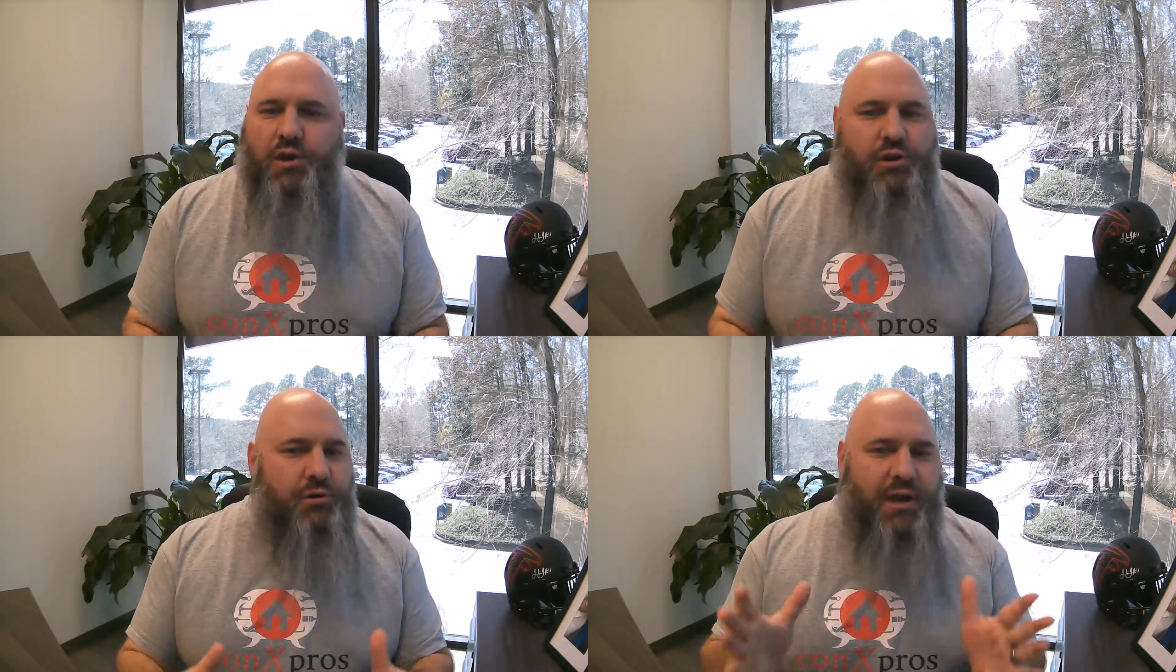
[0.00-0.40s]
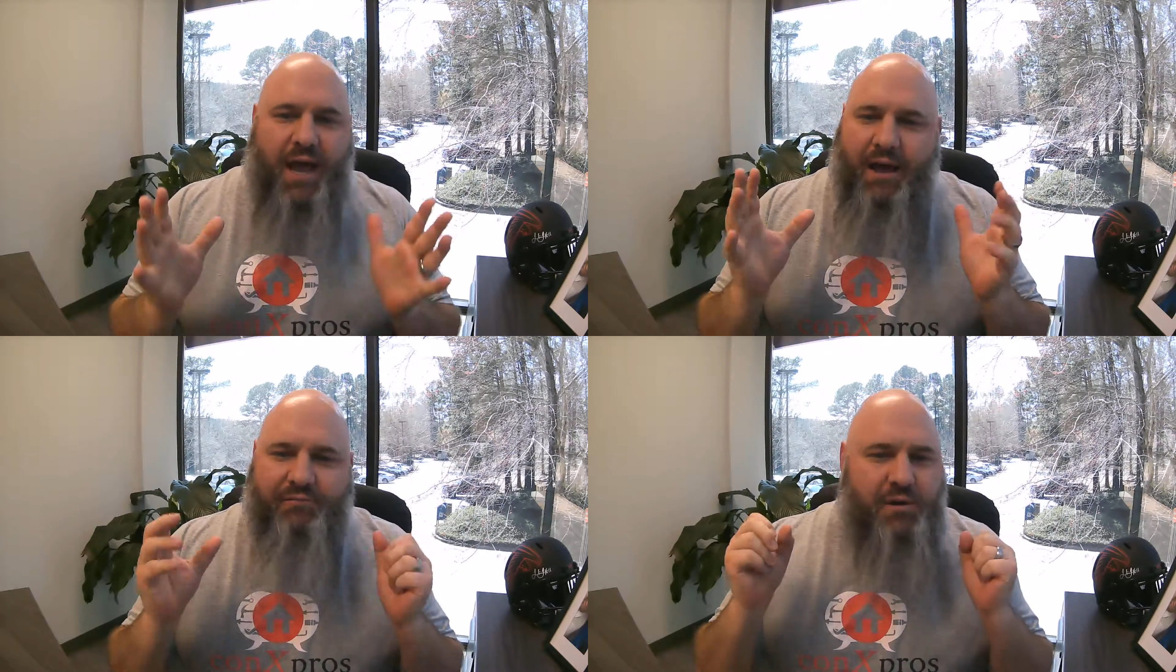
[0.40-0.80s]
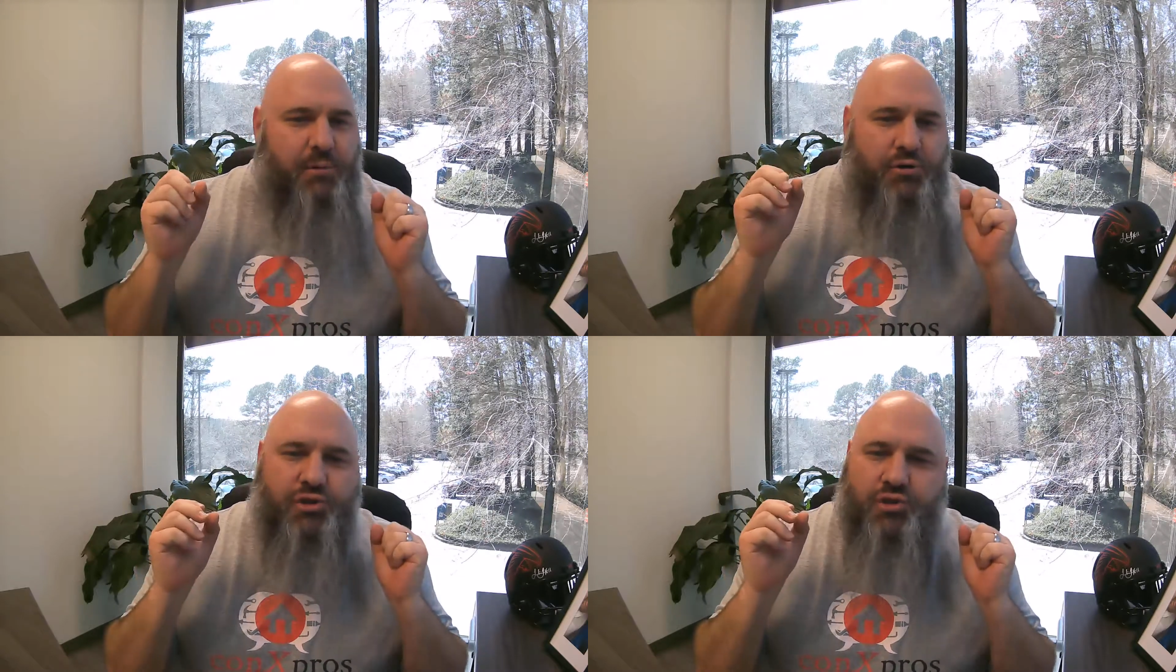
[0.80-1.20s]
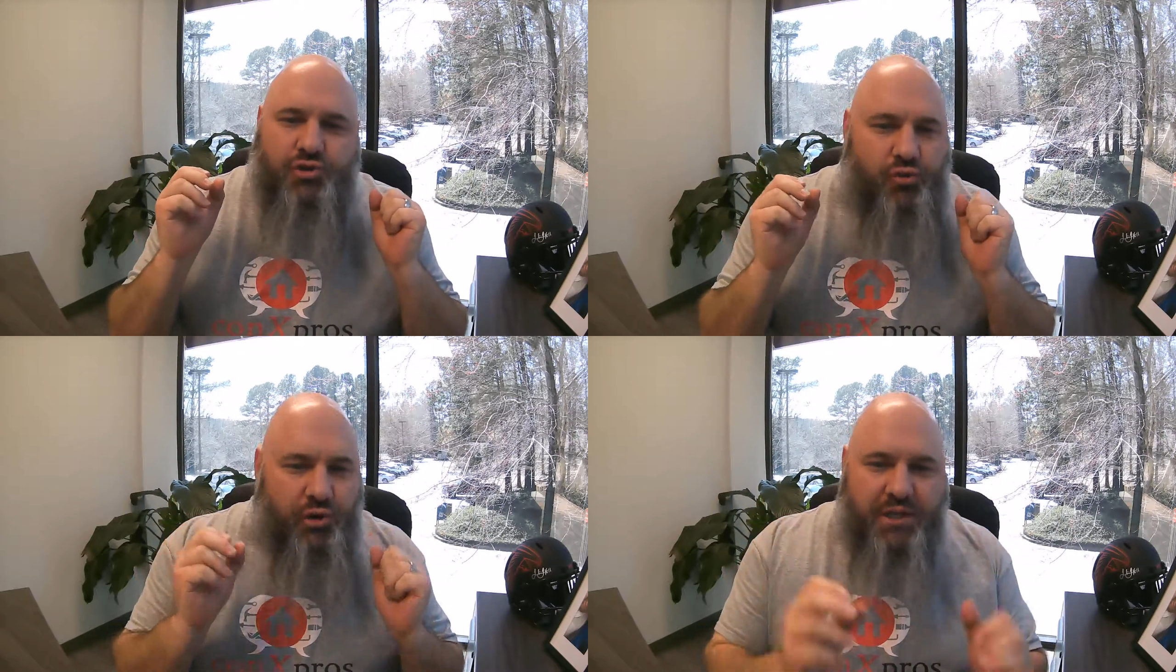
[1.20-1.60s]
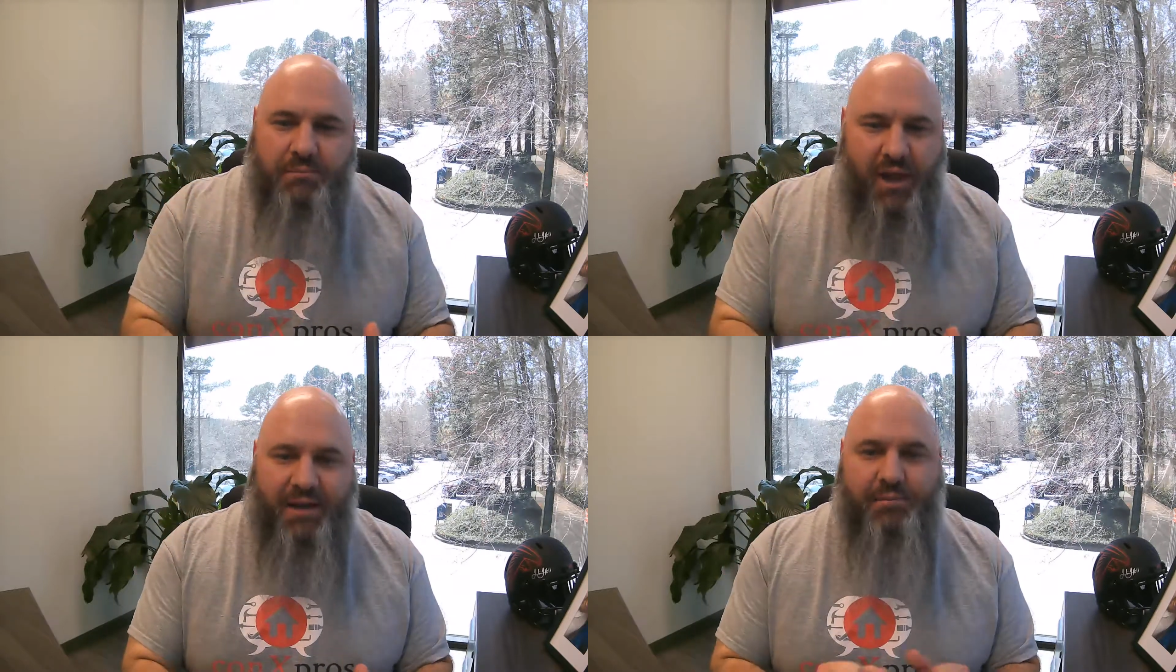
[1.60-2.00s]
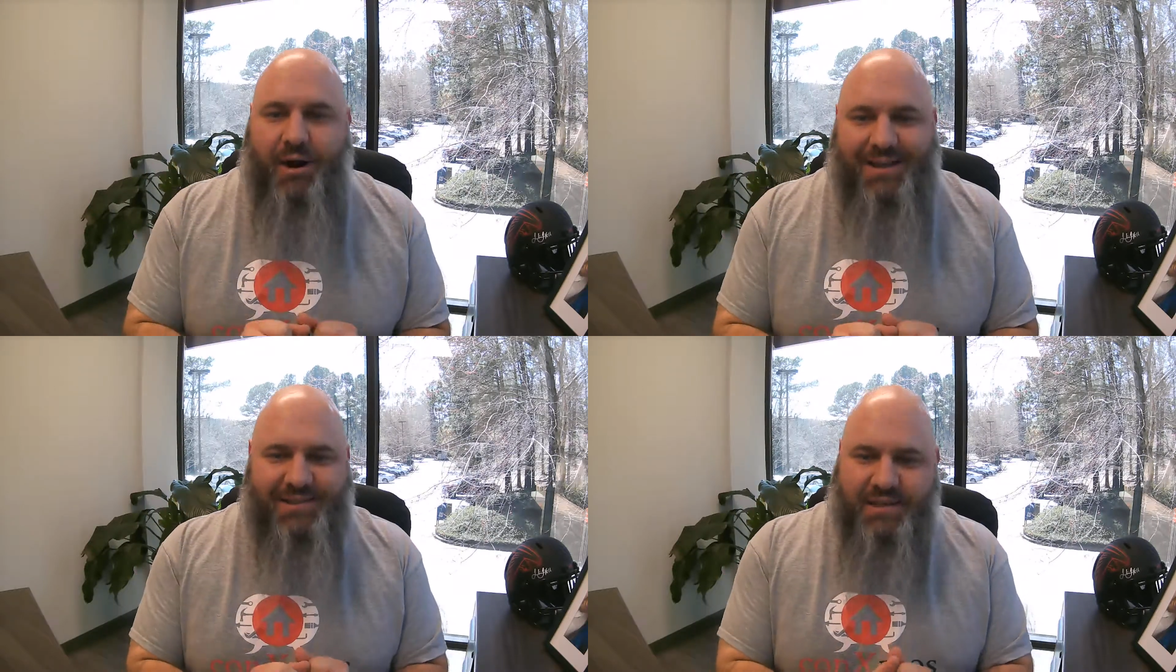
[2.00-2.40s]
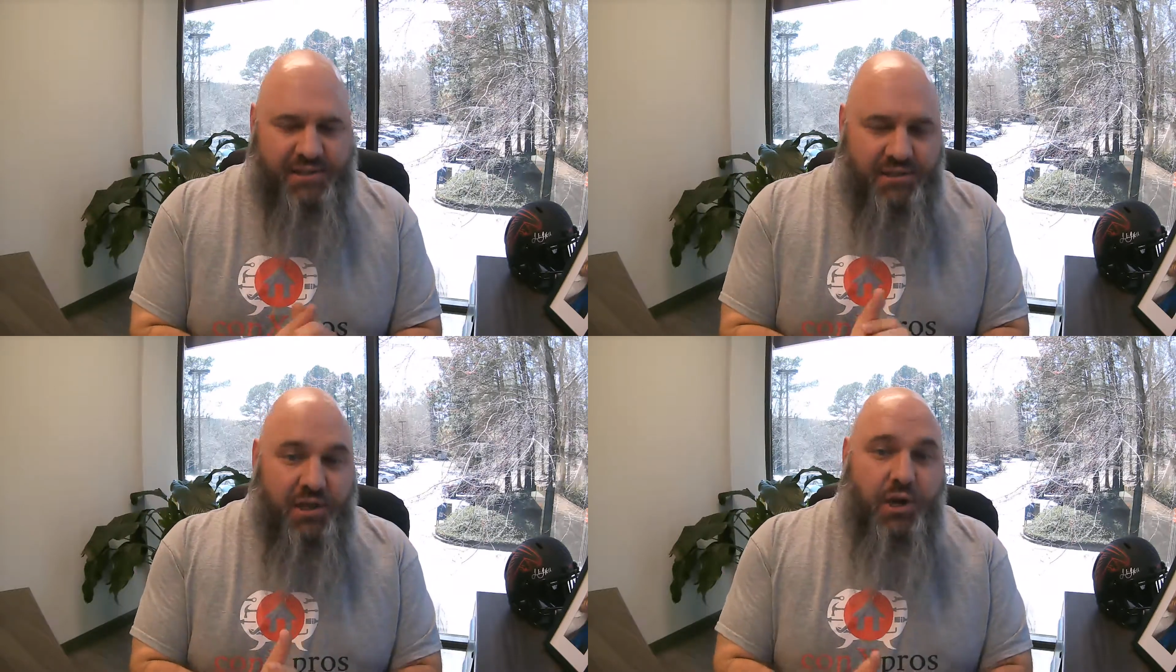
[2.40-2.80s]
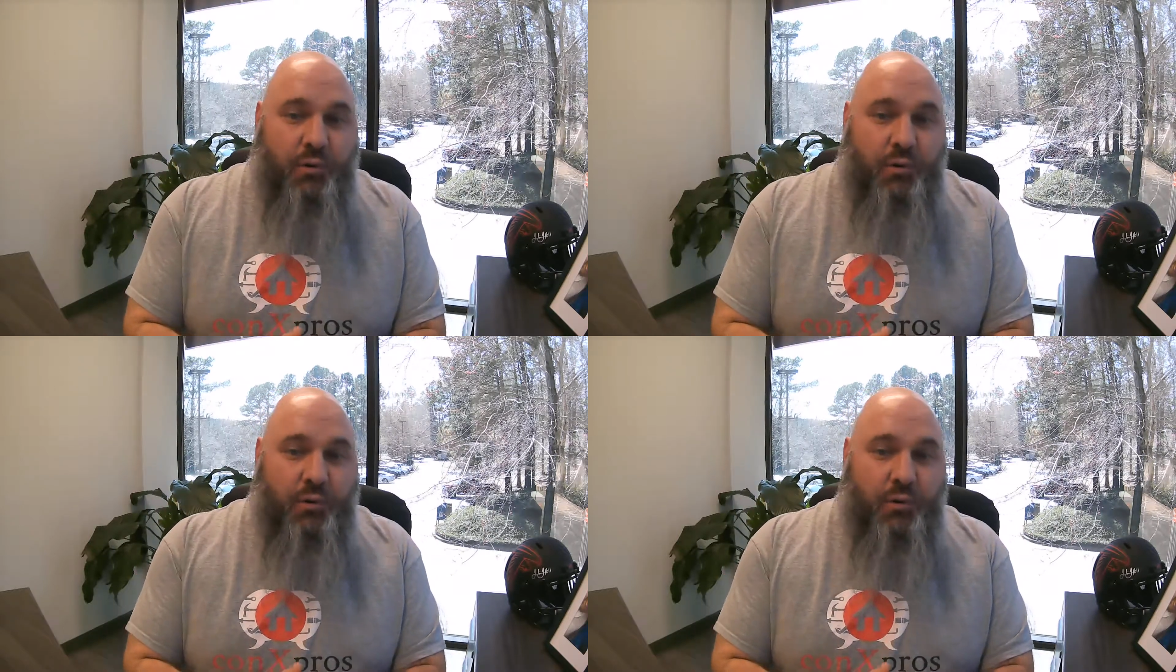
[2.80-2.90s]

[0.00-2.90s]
You could have the most streamlined processes